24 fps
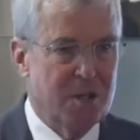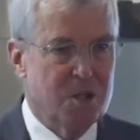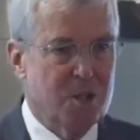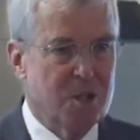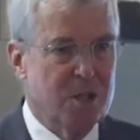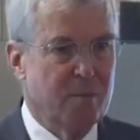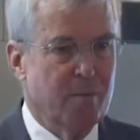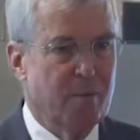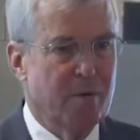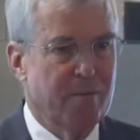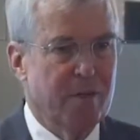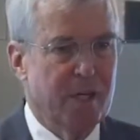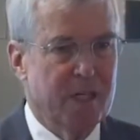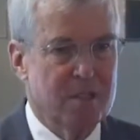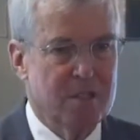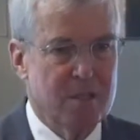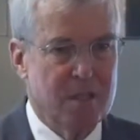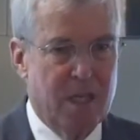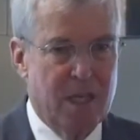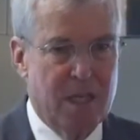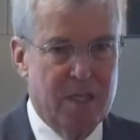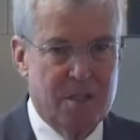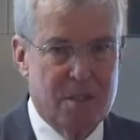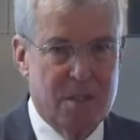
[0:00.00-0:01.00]
some of us
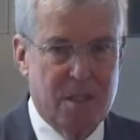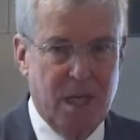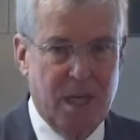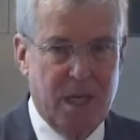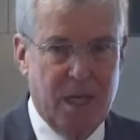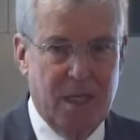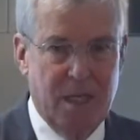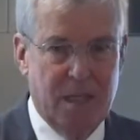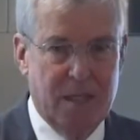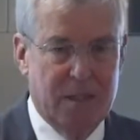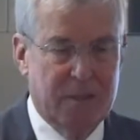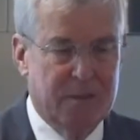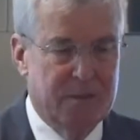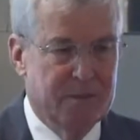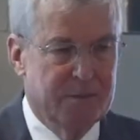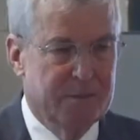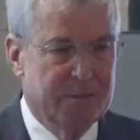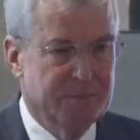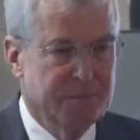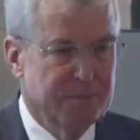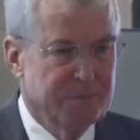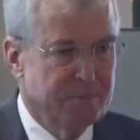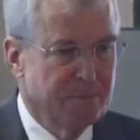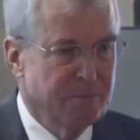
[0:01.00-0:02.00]
last night.
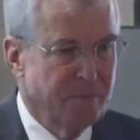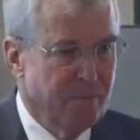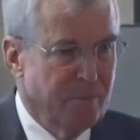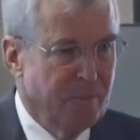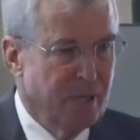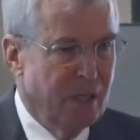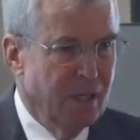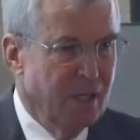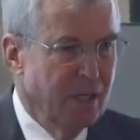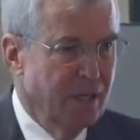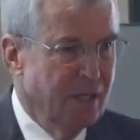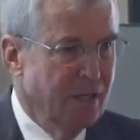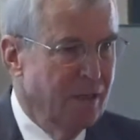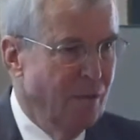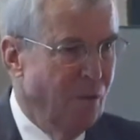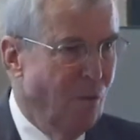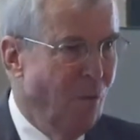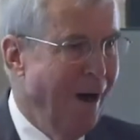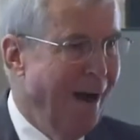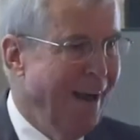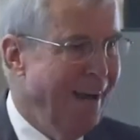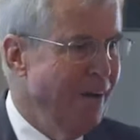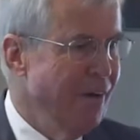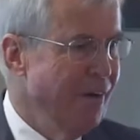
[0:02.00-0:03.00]

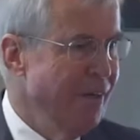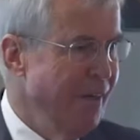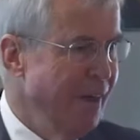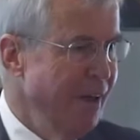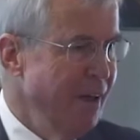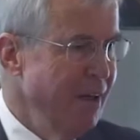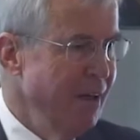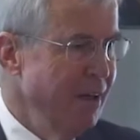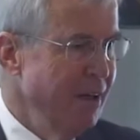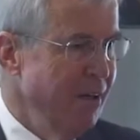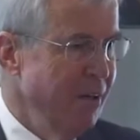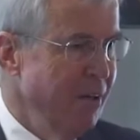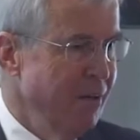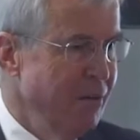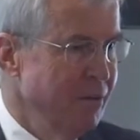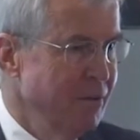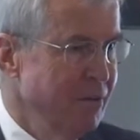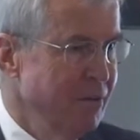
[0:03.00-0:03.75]
Why are they here?